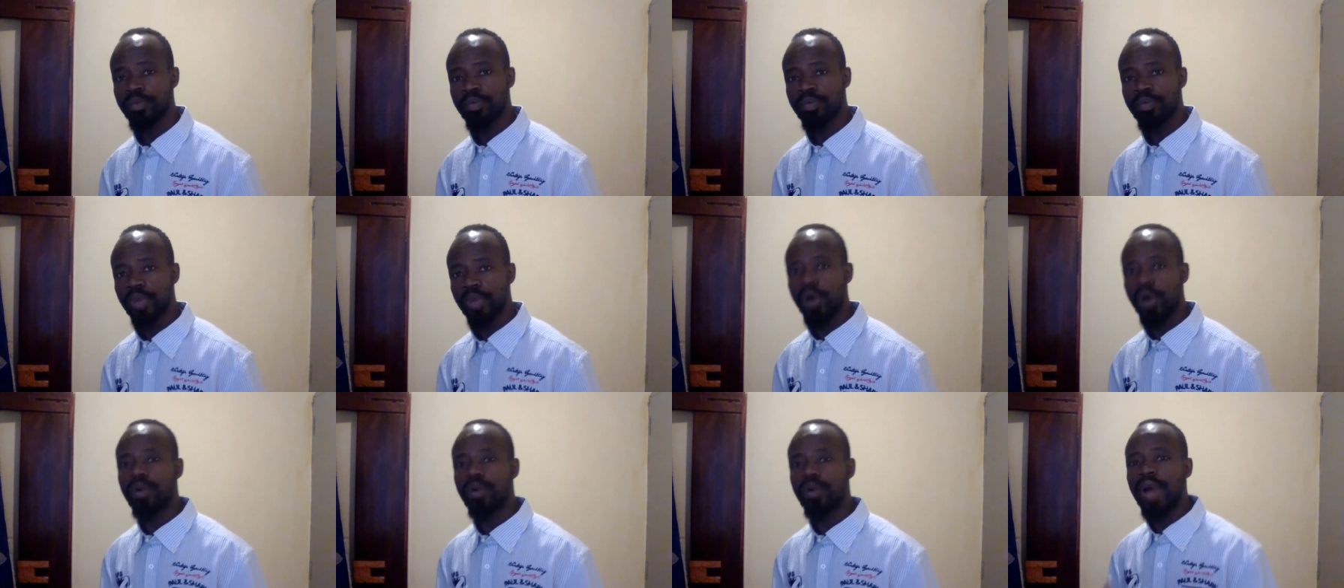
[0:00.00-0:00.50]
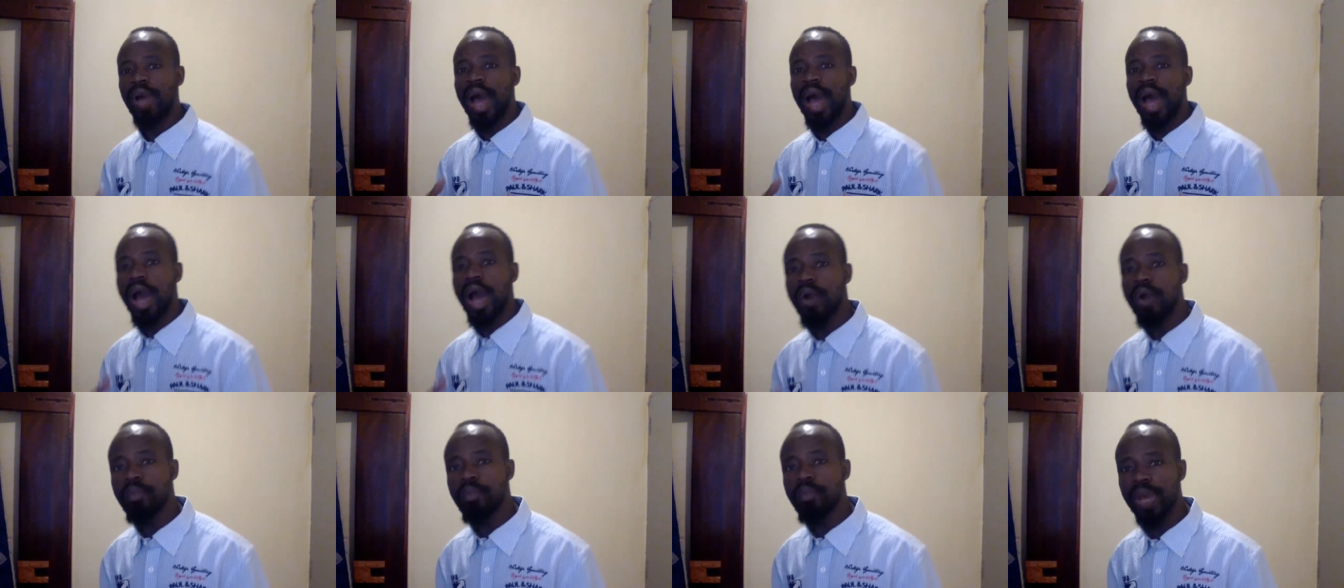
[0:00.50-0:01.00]
on
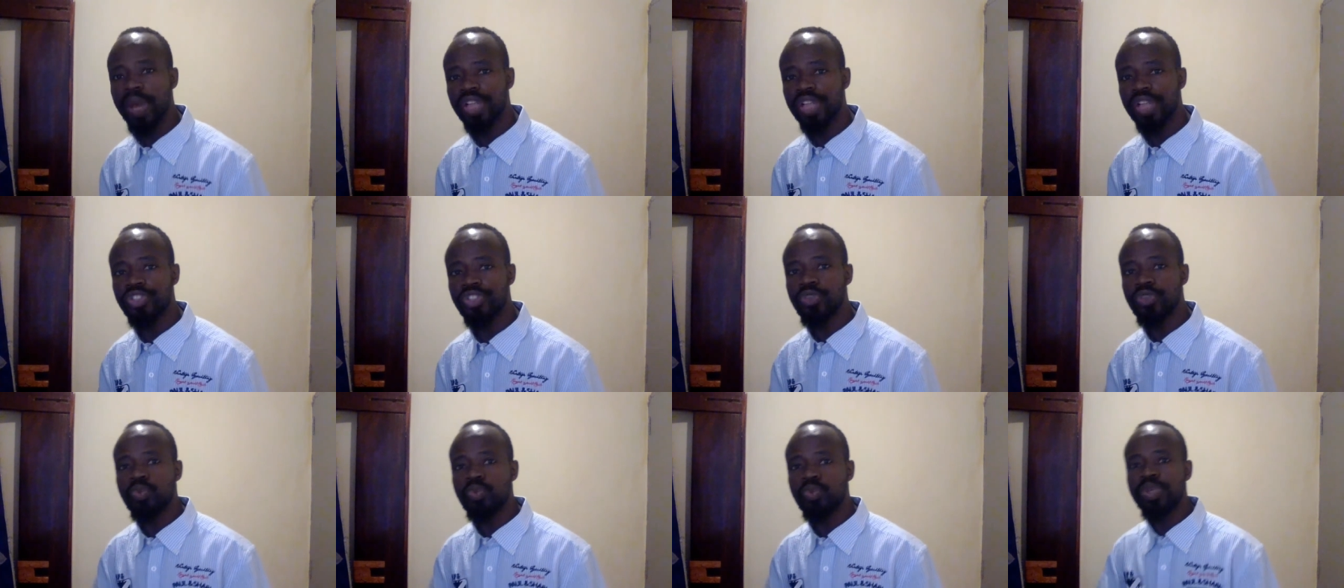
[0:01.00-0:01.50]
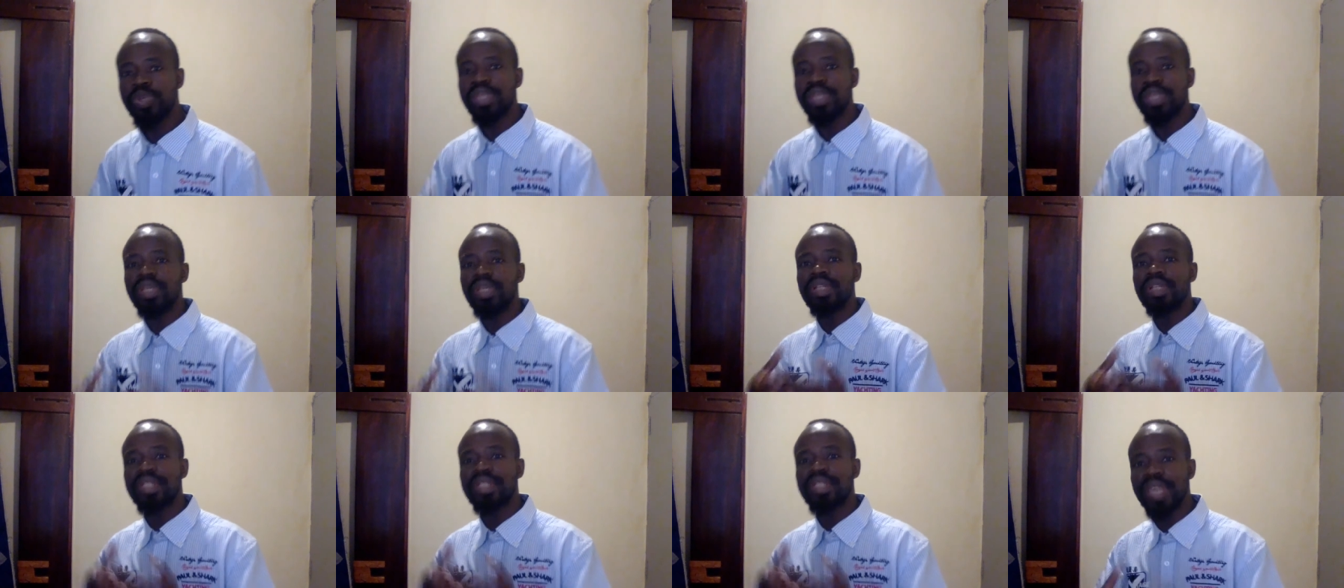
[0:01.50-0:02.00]
how much we
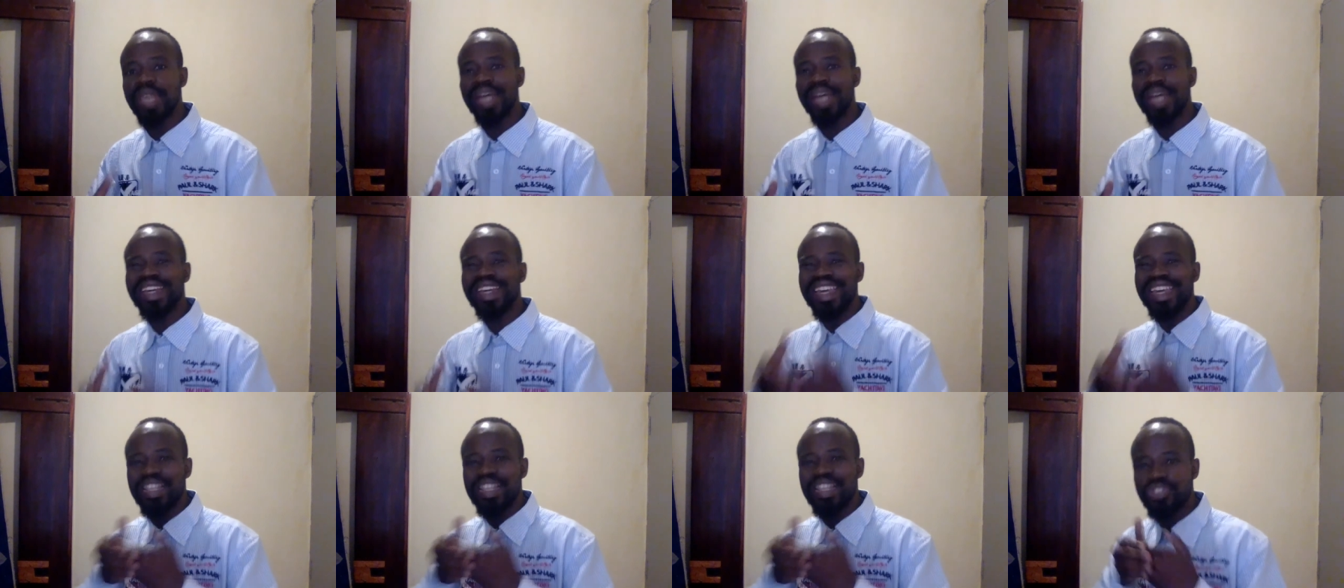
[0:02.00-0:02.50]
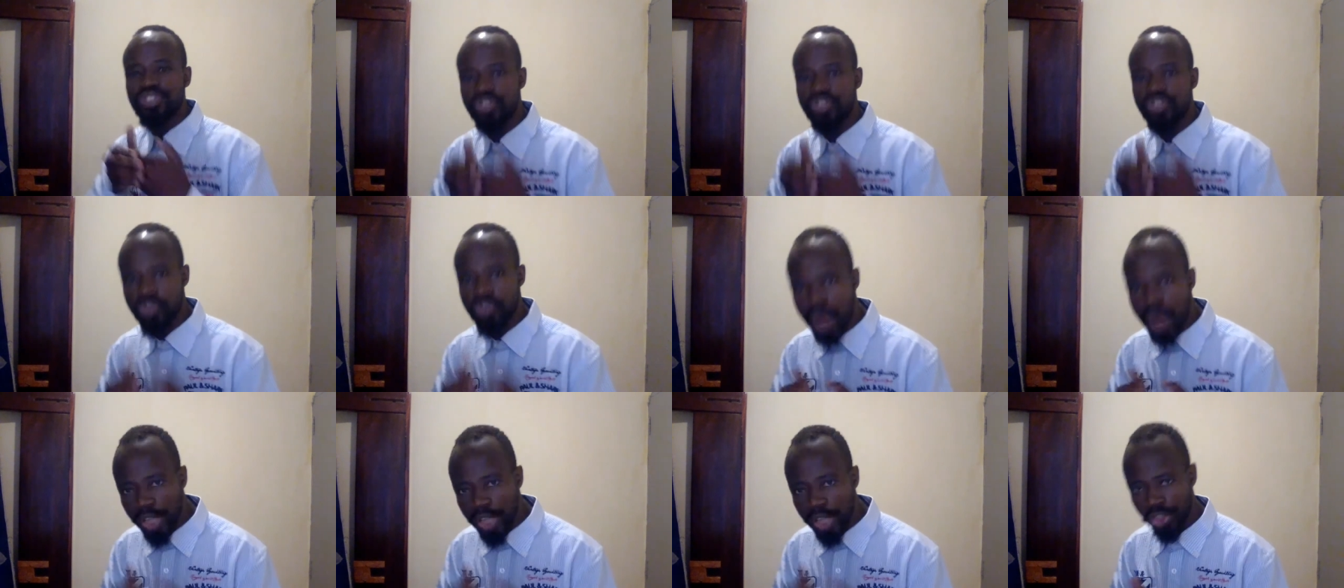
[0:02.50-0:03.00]
take
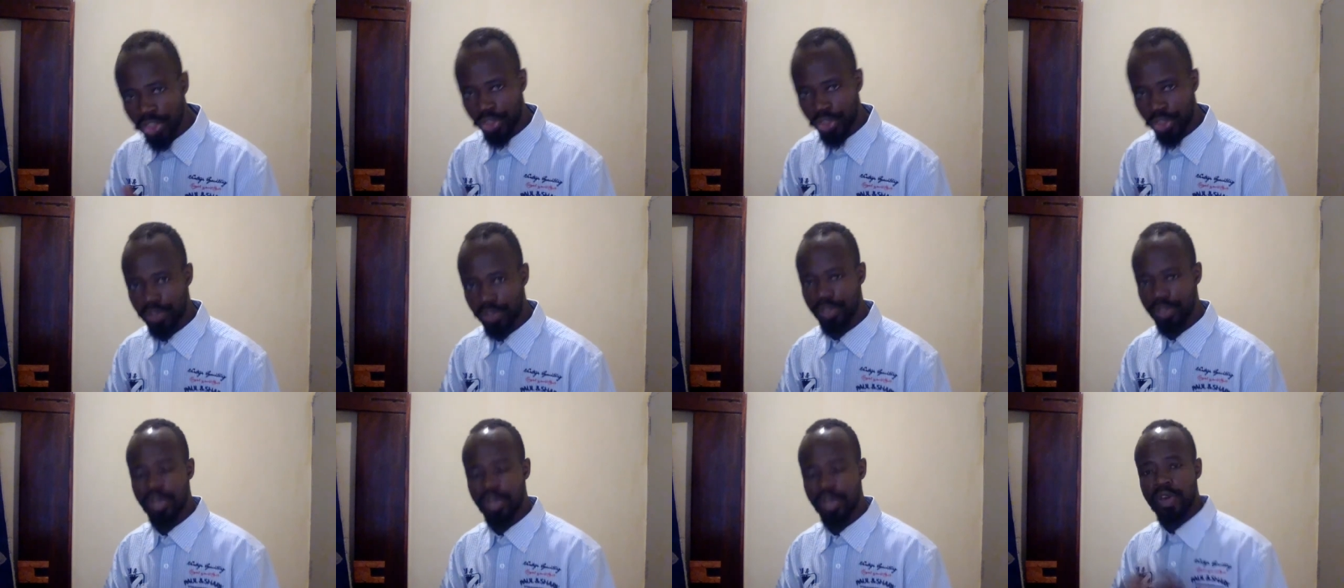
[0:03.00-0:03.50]
instruction